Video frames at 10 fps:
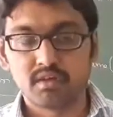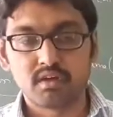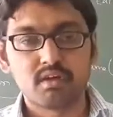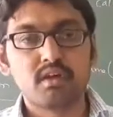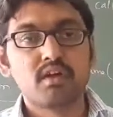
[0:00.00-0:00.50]

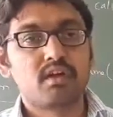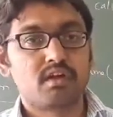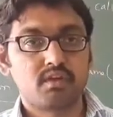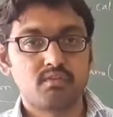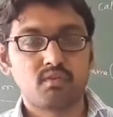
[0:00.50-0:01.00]
If you want to
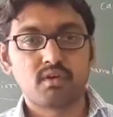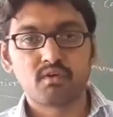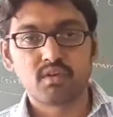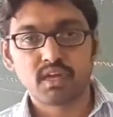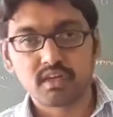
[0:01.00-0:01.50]
write a
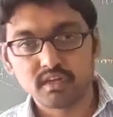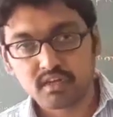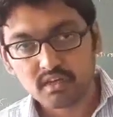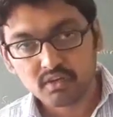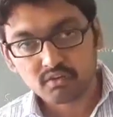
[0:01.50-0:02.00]

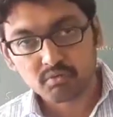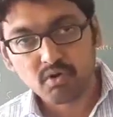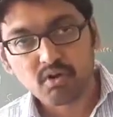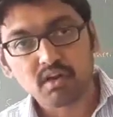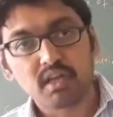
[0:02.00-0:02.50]
small and
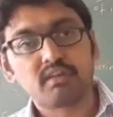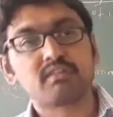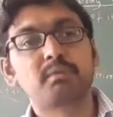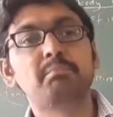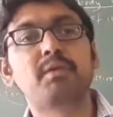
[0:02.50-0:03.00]
simple
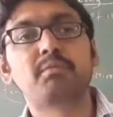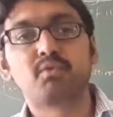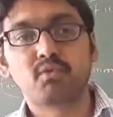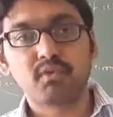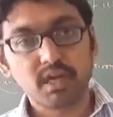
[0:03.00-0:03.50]
programs,
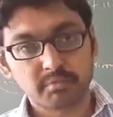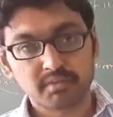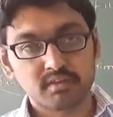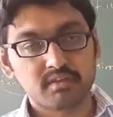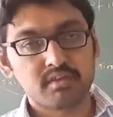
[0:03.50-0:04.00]
then
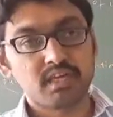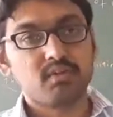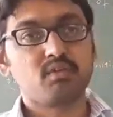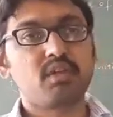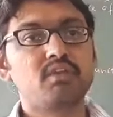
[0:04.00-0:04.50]
only you have
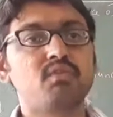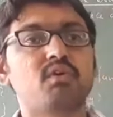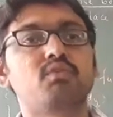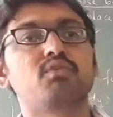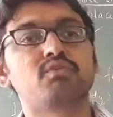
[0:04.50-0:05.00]
to use
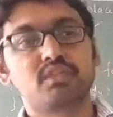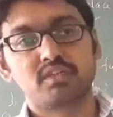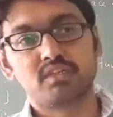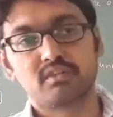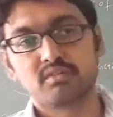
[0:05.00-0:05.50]
it.
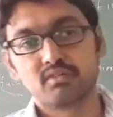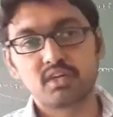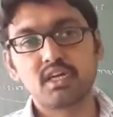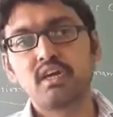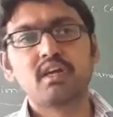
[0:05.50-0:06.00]
Okay,
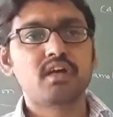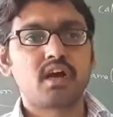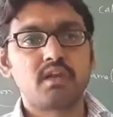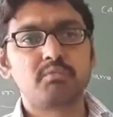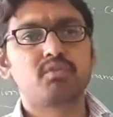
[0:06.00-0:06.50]
almost we
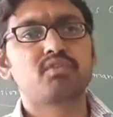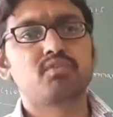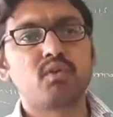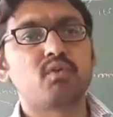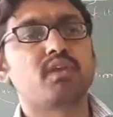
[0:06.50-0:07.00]
are rare
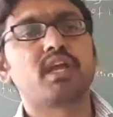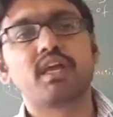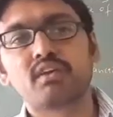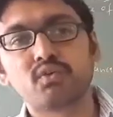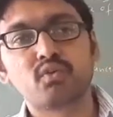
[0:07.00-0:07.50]
to
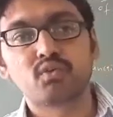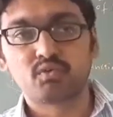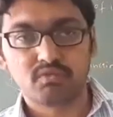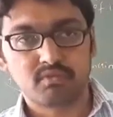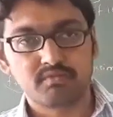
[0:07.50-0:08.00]
use
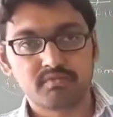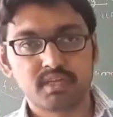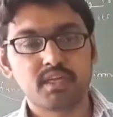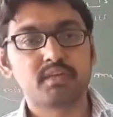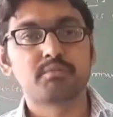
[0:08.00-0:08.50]
in a
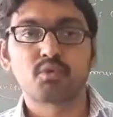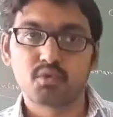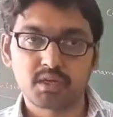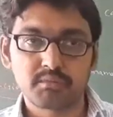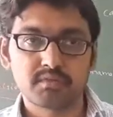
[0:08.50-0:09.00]
programs.
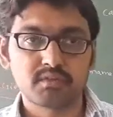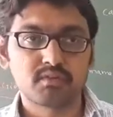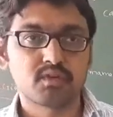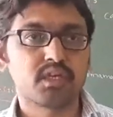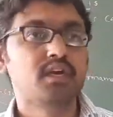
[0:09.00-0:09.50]
Okay,
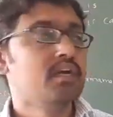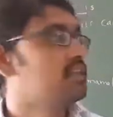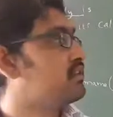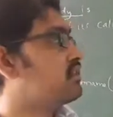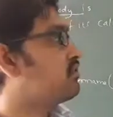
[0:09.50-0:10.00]
this
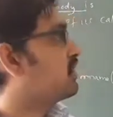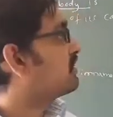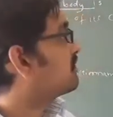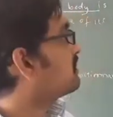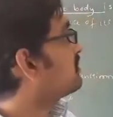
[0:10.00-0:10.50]
is a
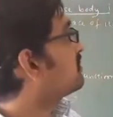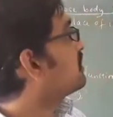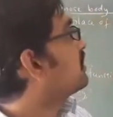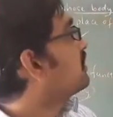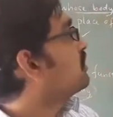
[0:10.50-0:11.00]

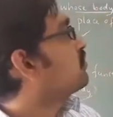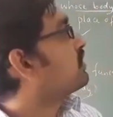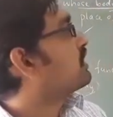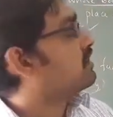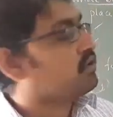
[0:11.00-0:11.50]
today
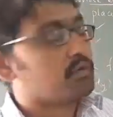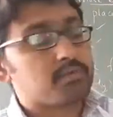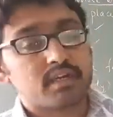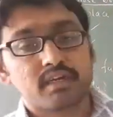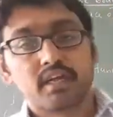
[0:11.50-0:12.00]
topic,
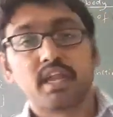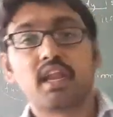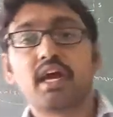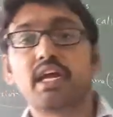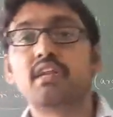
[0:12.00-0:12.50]
inliner
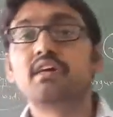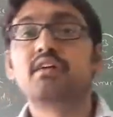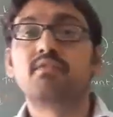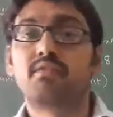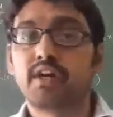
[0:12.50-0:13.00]

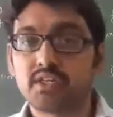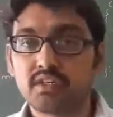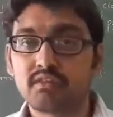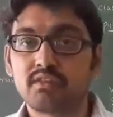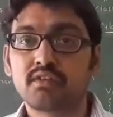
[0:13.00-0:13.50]
functions.
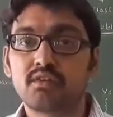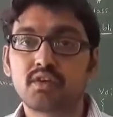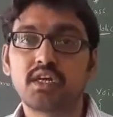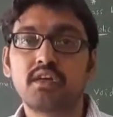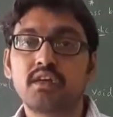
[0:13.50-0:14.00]
Okay,
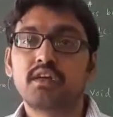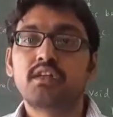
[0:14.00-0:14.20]
thank you.